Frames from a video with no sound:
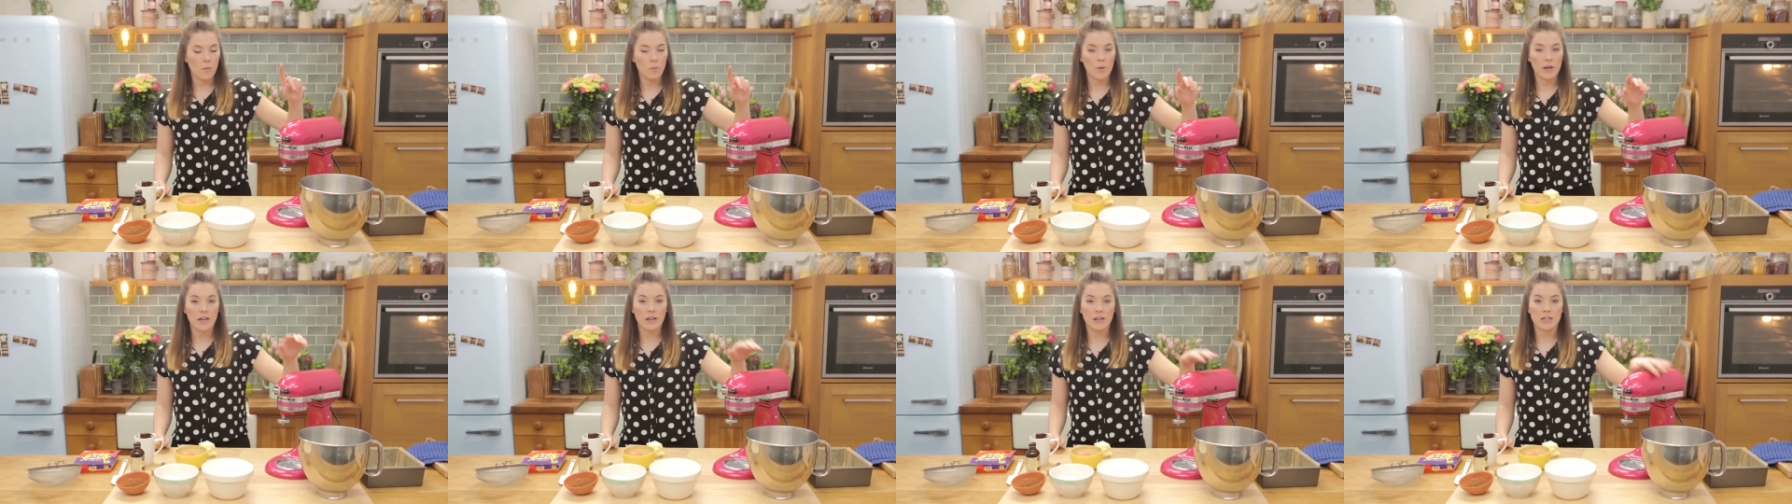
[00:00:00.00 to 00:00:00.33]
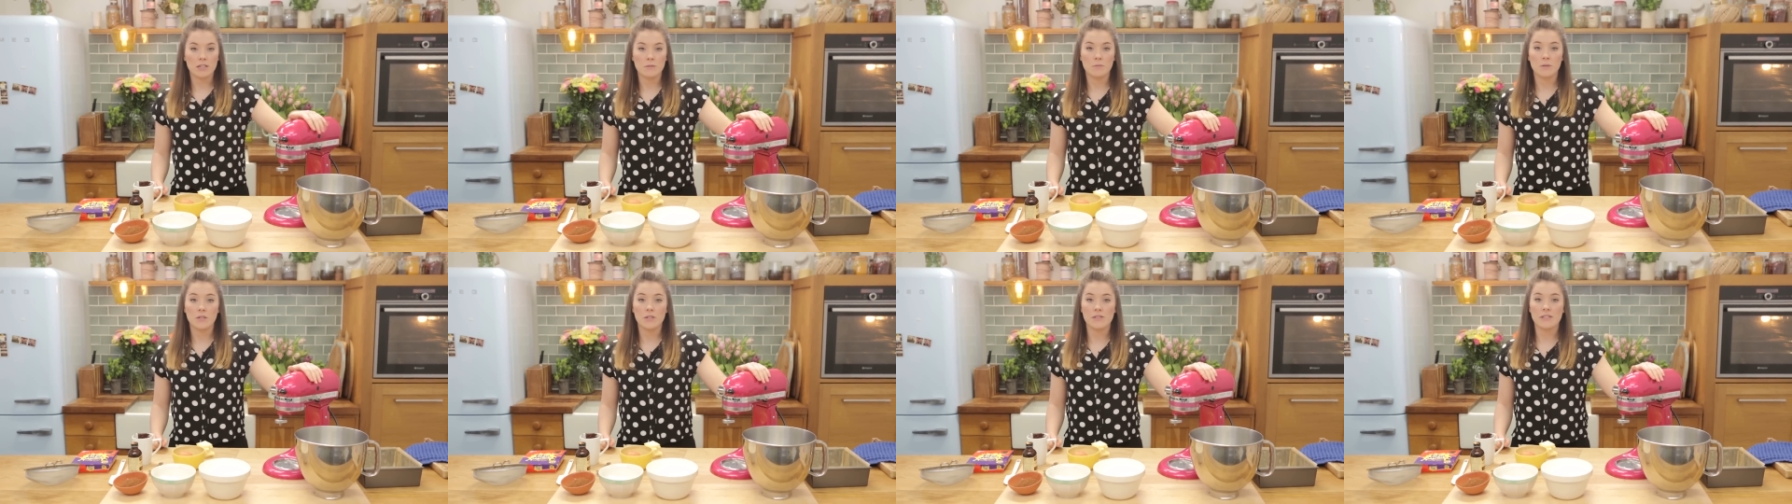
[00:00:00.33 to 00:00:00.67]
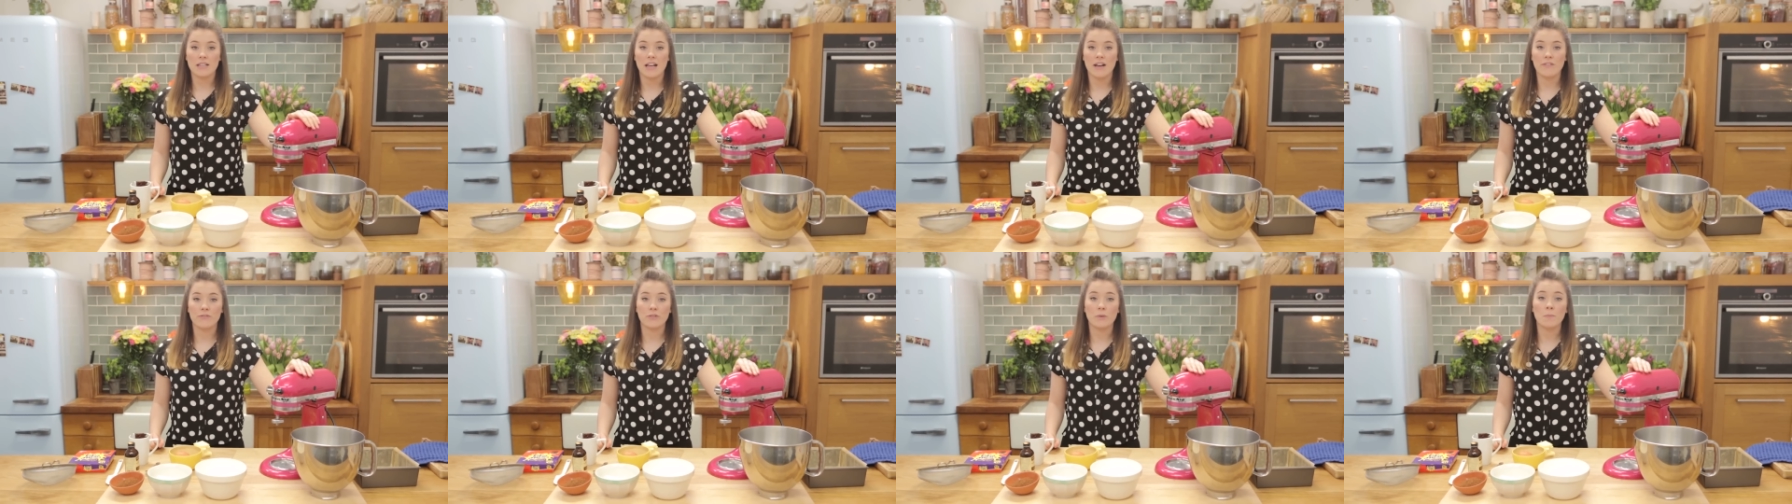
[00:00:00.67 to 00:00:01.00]
We're going to be using
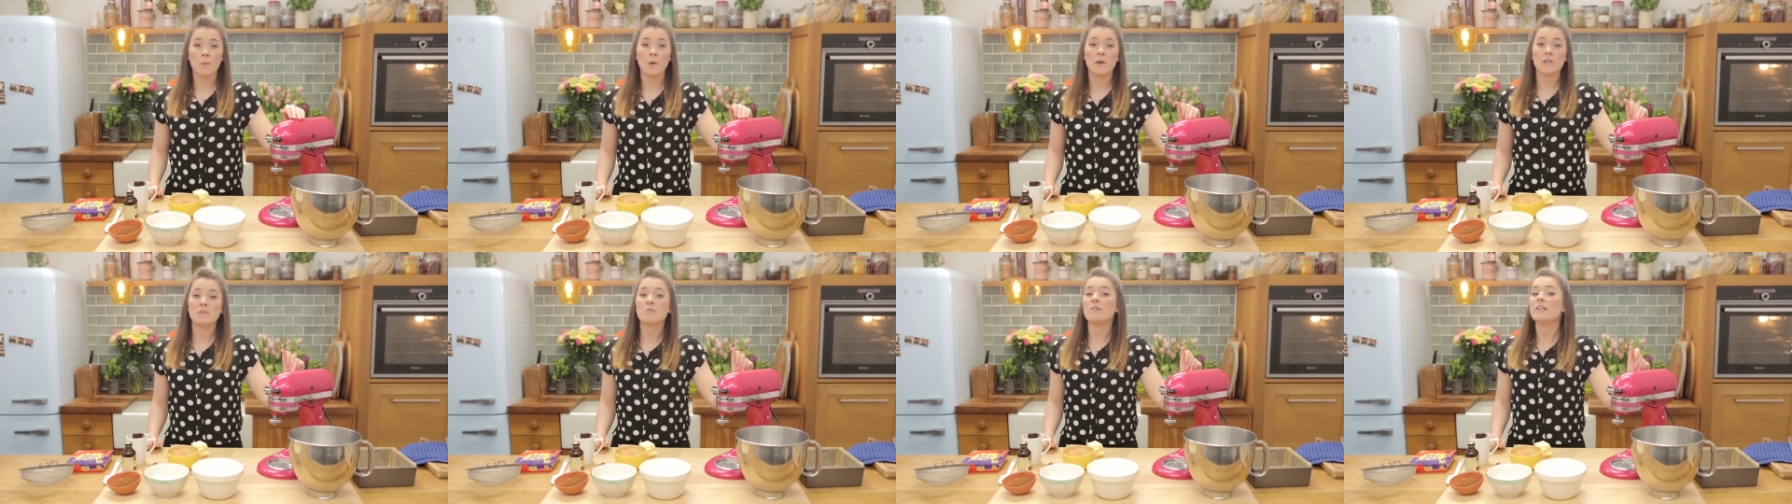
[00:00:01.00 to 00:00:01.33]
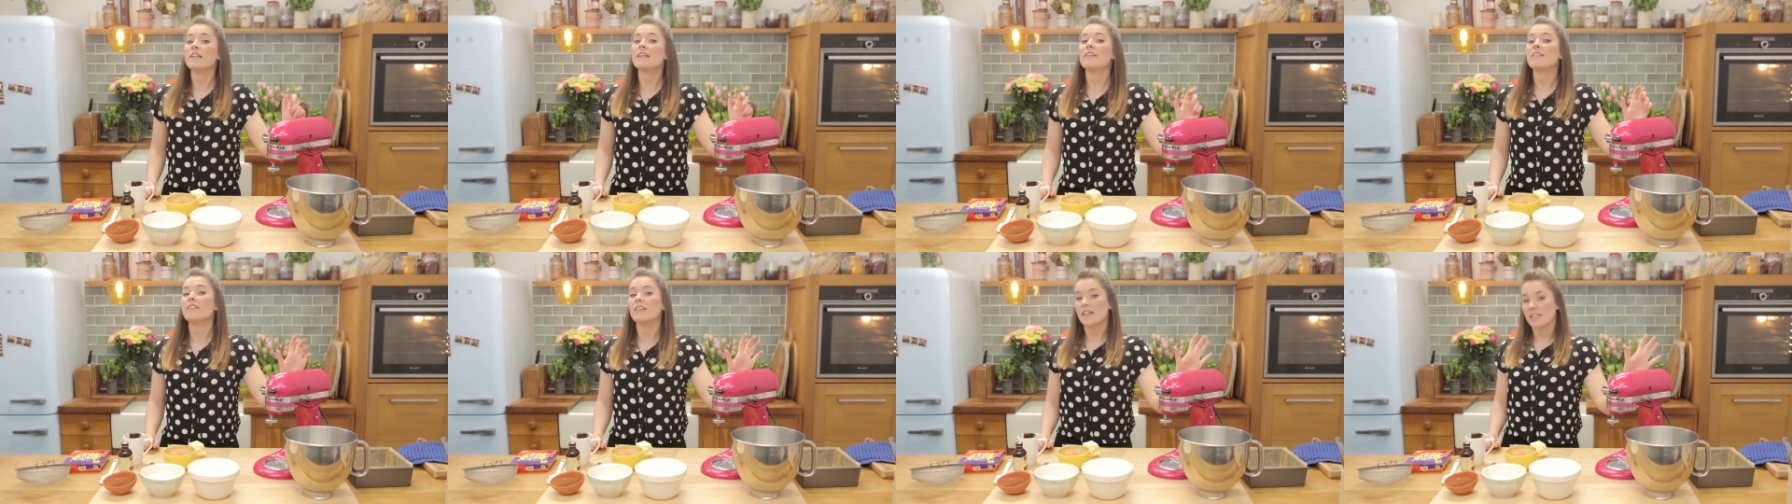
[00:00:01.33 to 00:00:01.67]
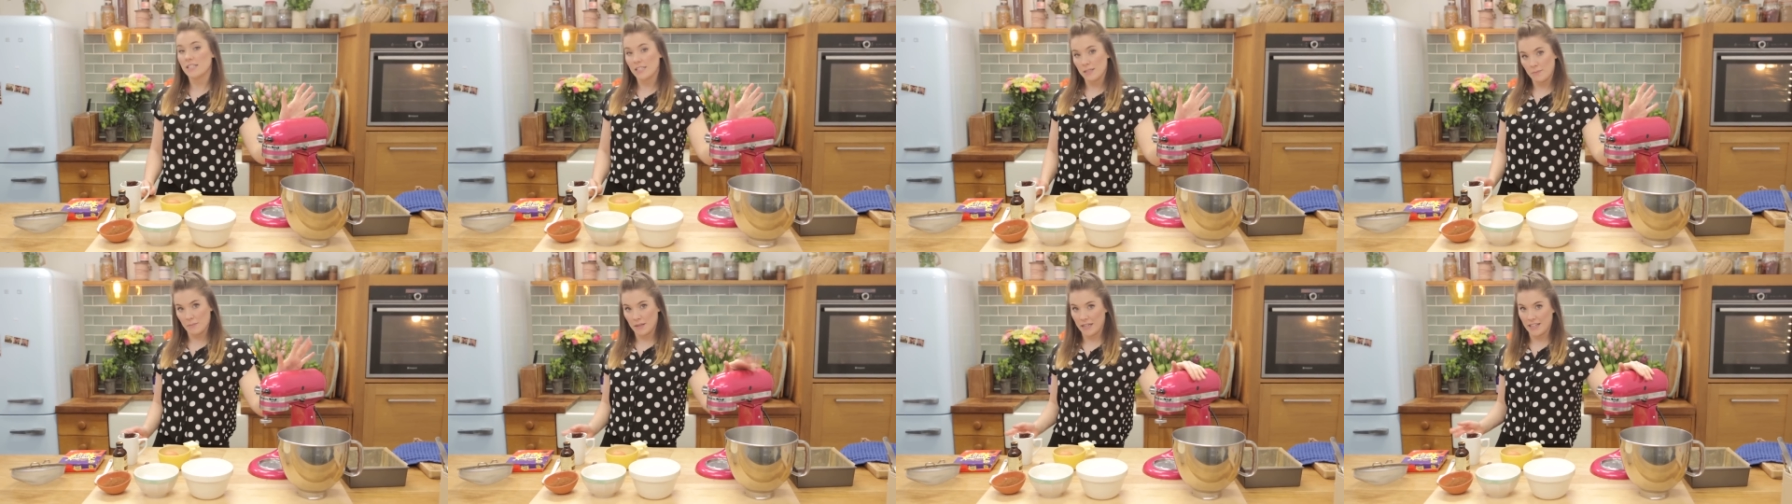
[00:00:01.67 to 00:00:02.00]
that for approximately 30